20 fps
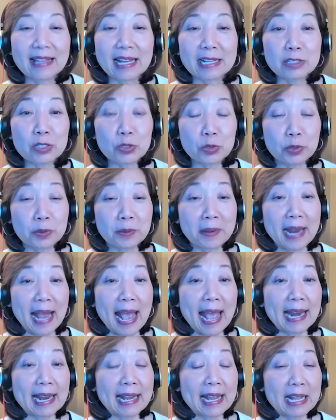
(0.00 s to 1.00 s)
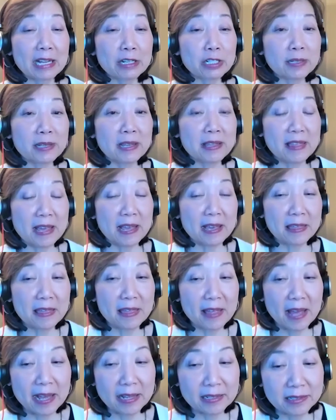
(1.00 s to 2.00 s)
That's true. And I actually think
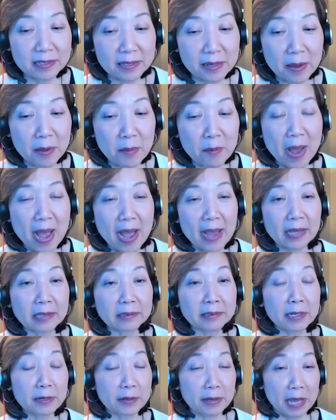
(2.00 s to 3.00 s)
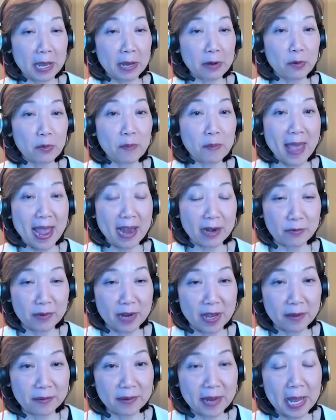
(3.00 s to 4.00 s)
that my litigator
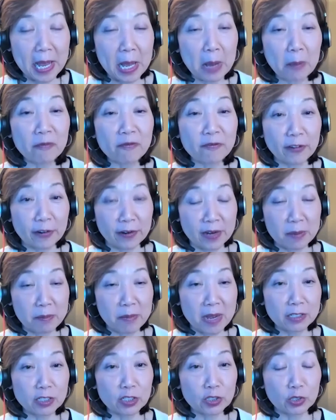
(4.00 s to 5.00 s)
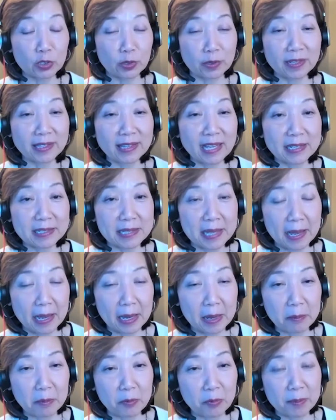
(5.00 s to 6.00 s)
background helped very much during that
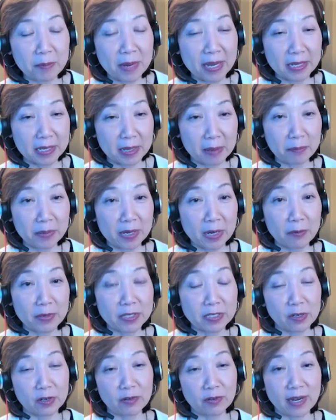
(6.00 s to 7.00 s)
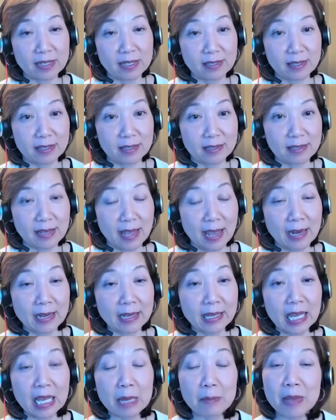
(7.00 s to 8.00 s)
time when my company was in crisis. And
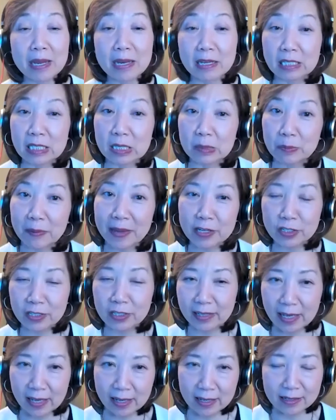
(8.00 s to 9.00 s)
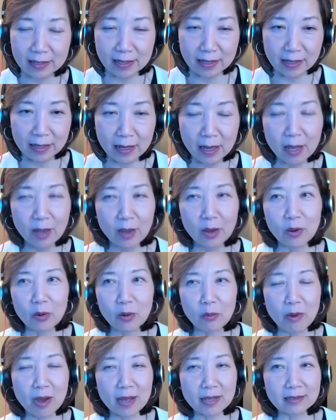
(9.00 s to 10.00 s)
it came in especially handy
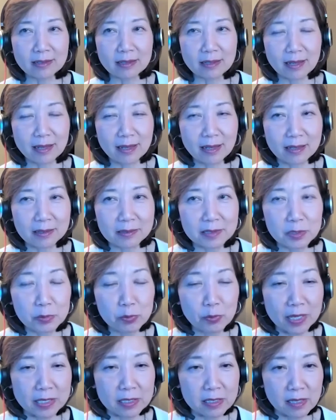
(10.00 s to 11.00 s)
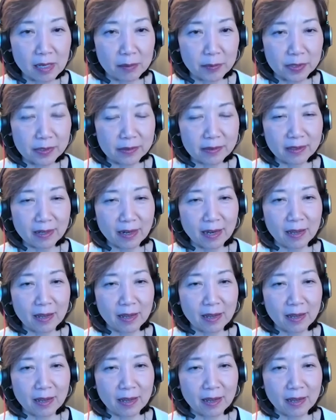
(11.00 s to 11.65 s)
one summer